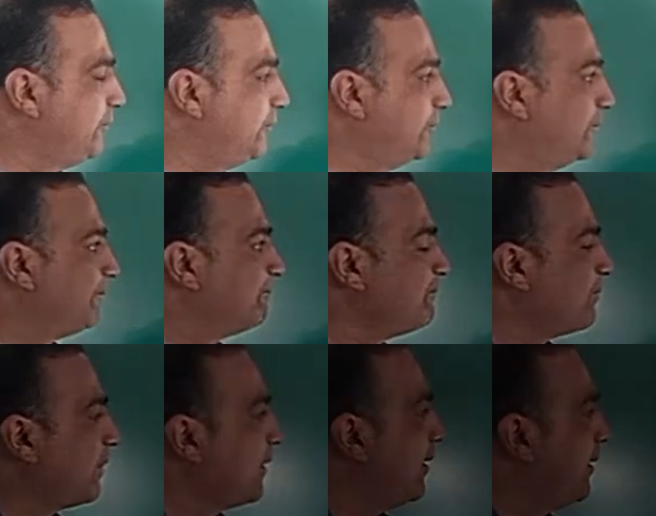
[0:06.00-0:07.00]
of you,
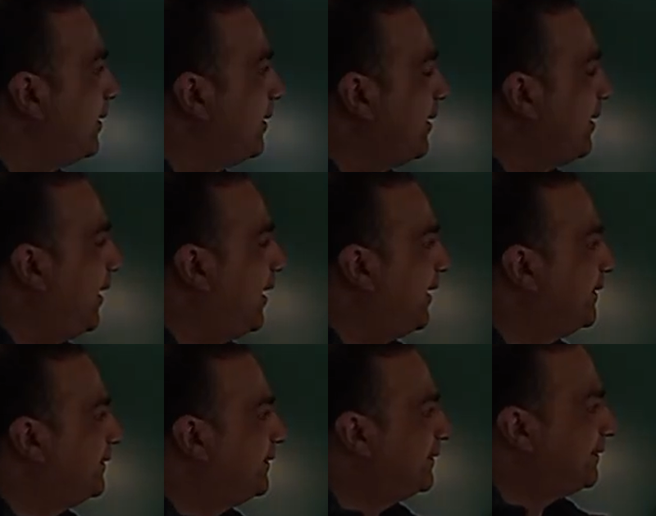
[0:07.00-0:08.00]

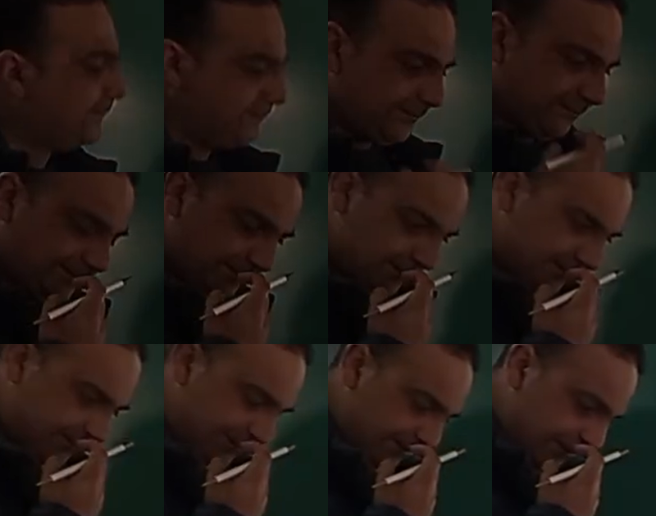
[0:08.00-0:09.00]
and
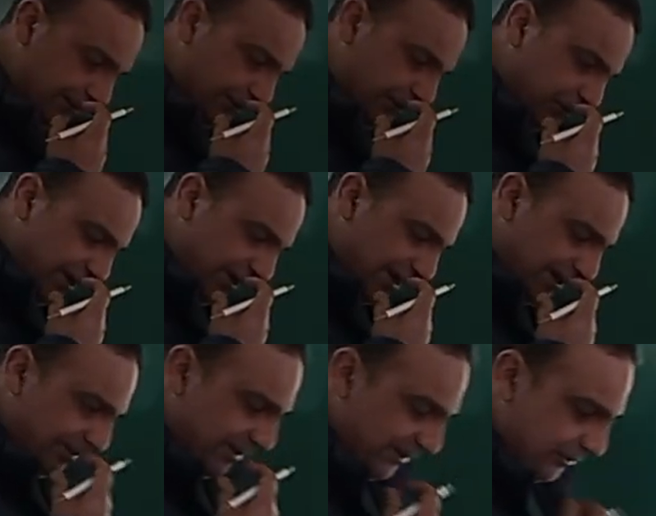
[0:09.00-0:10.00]
today I'll
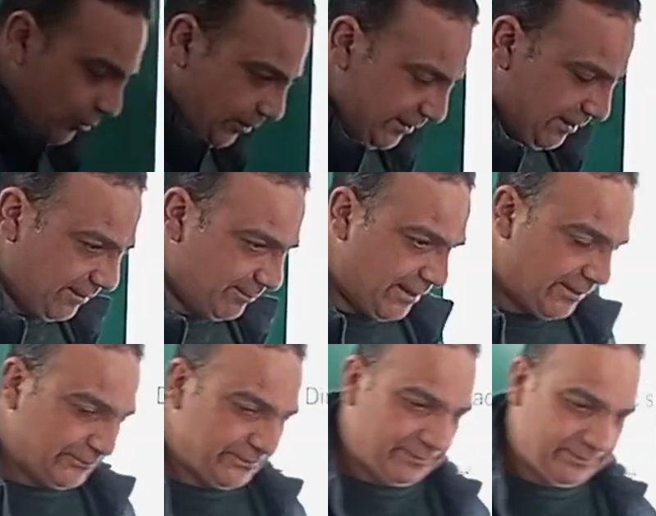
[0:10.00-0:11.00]
be talking
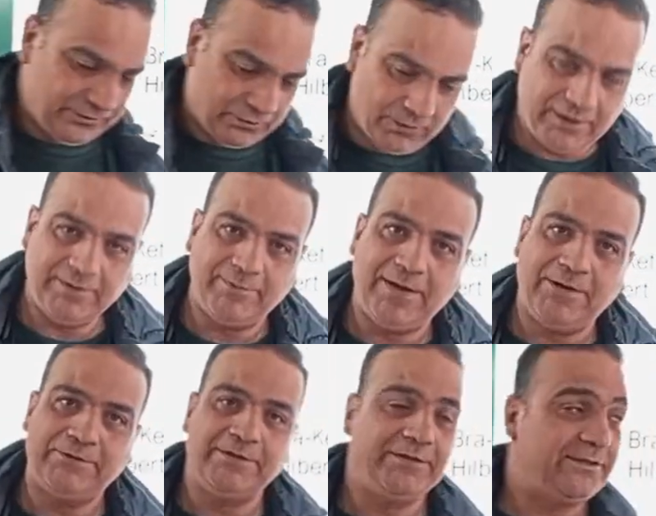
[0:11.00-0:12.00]
about
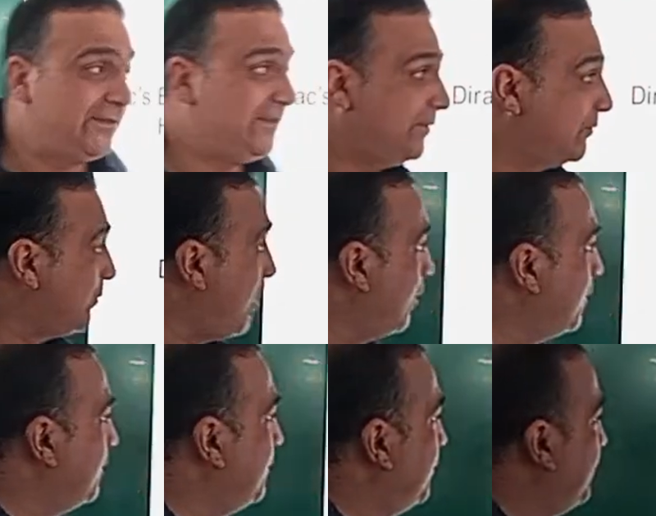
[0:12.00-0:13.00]
the
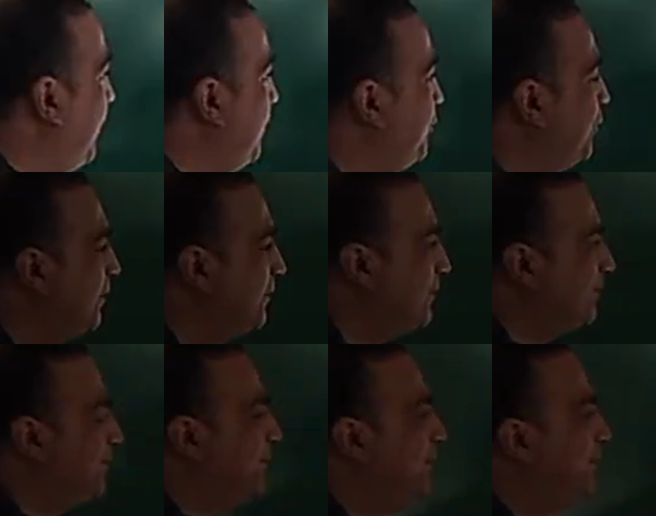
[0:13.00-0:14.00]
Dirac notation,
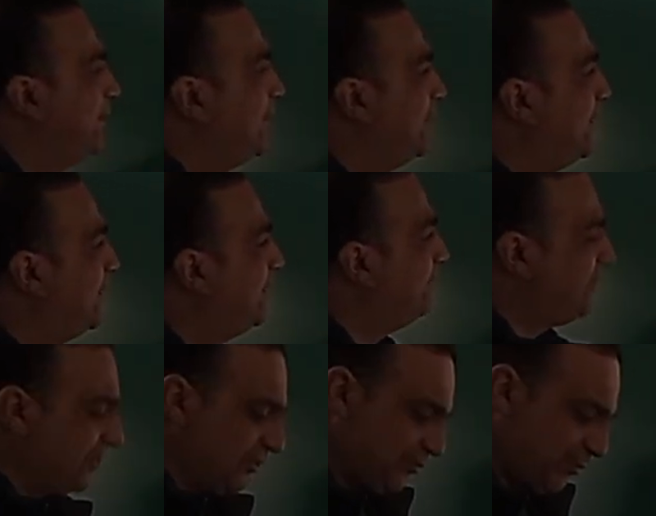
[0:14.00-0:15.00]
which
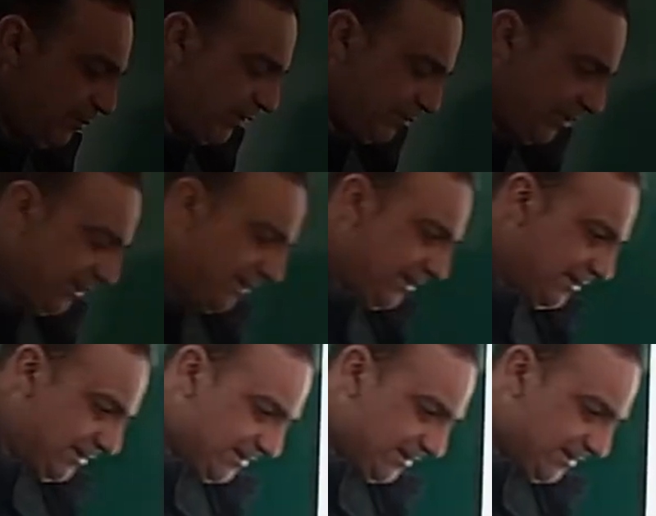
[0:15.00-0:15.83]
is probably